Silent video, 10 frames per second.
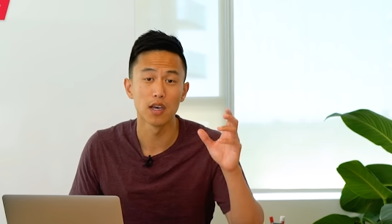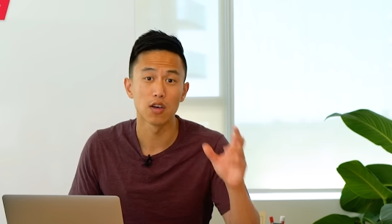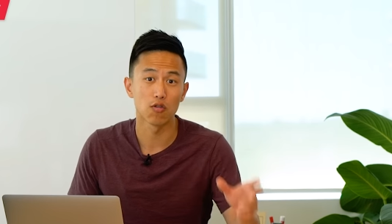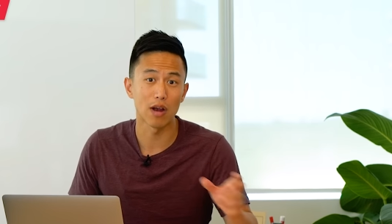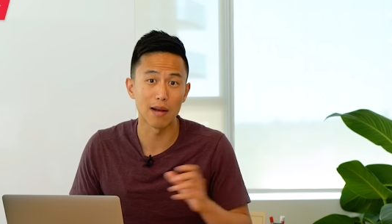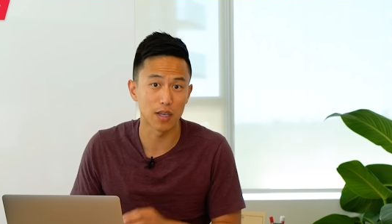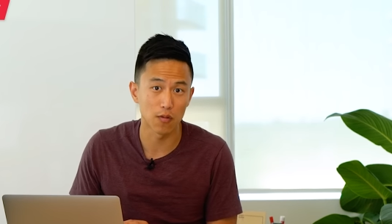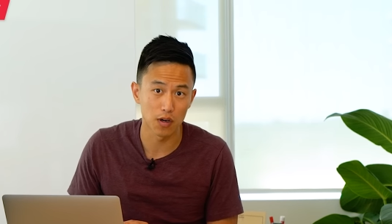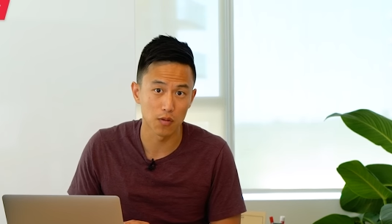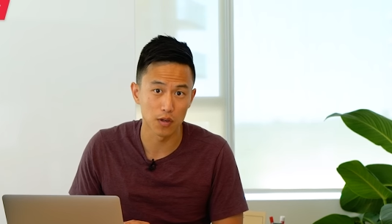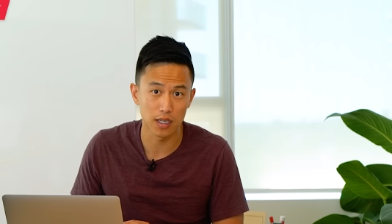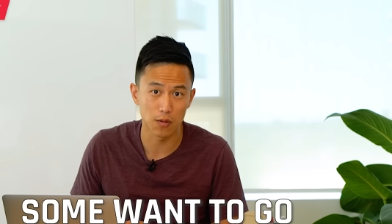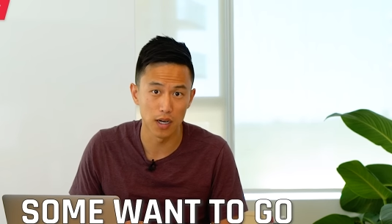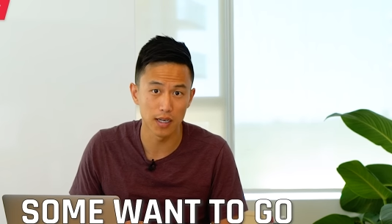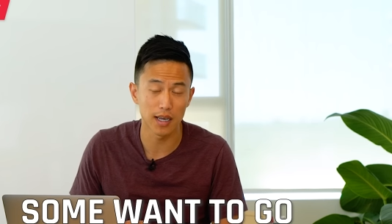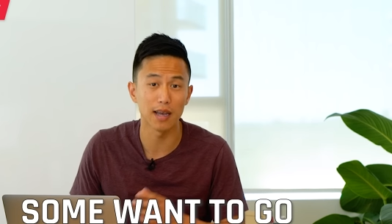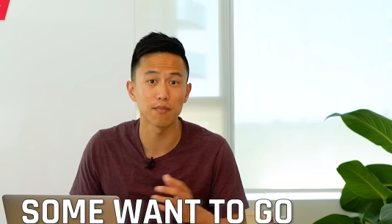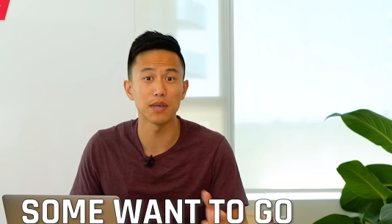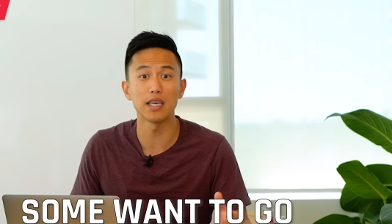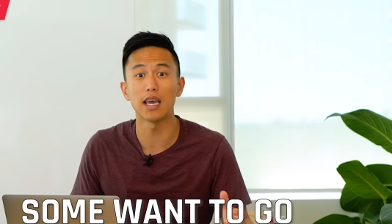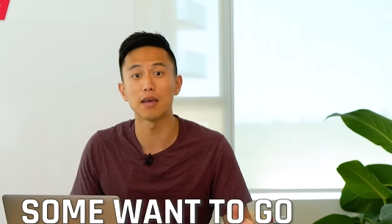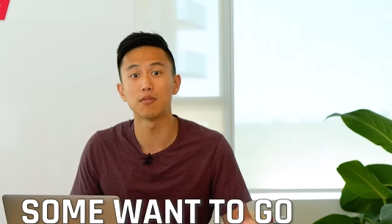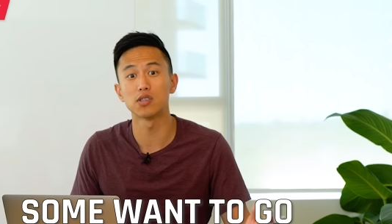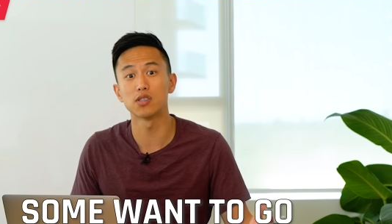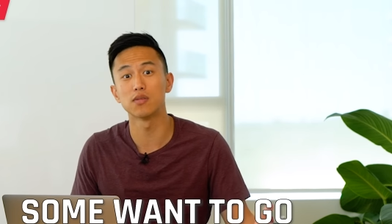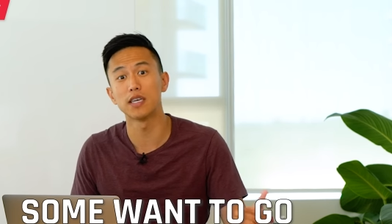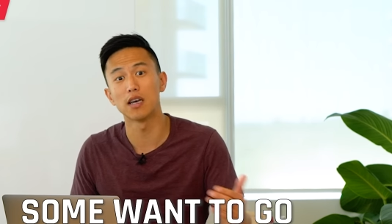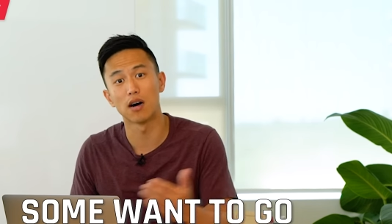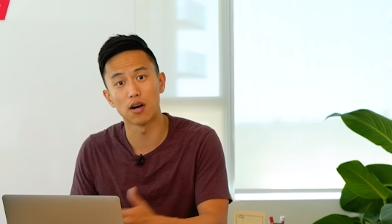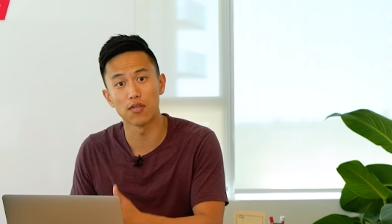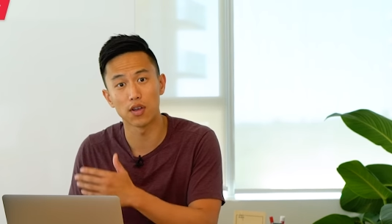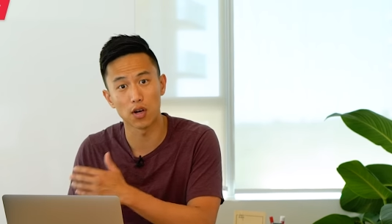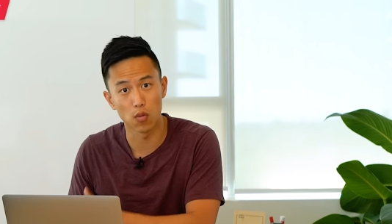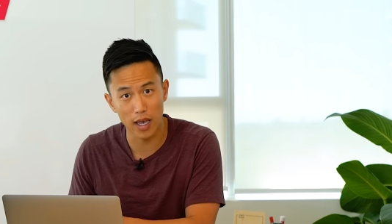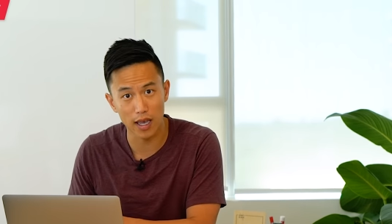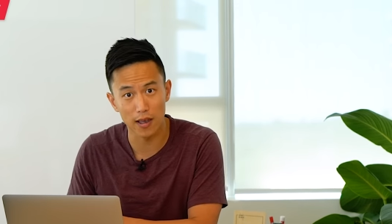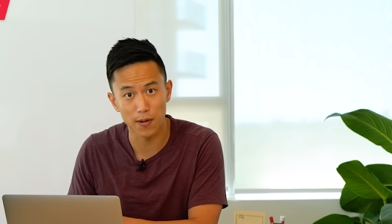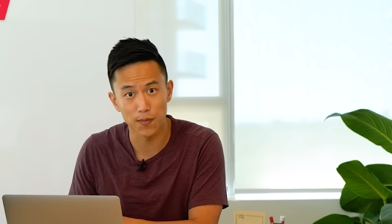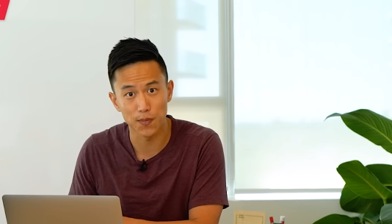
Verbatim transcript: grab what they want, and be able to be on their way.